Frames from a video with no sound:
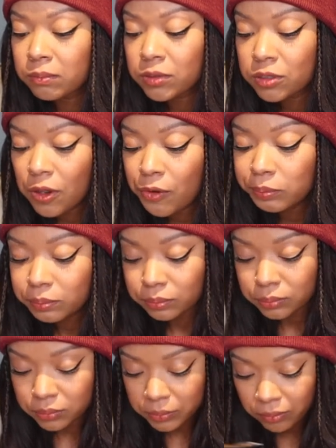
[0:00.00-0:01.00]
So
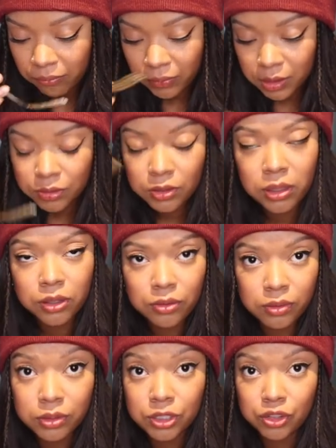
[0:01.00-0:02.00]
I'll talk you
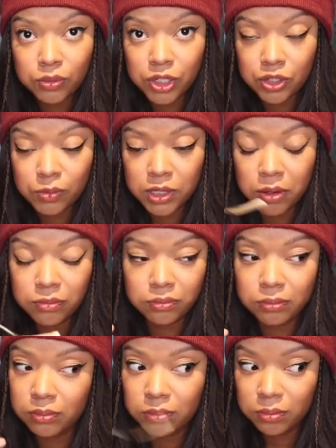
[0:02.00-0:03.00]
through the situation without
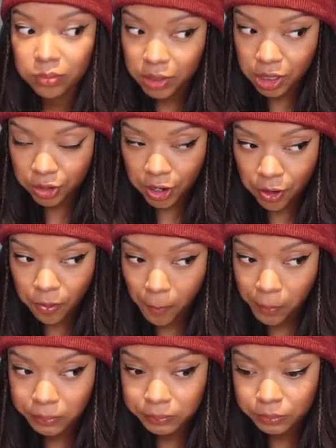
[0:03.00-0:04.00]
airing out
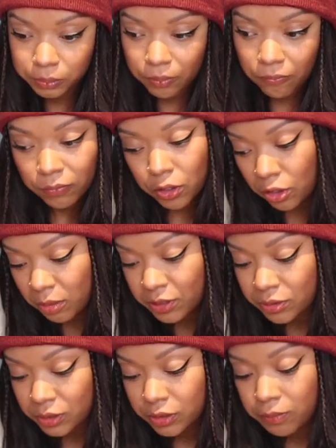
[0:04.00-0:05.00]
her
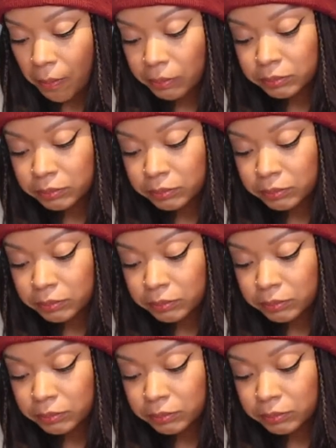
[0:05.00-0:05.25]
business.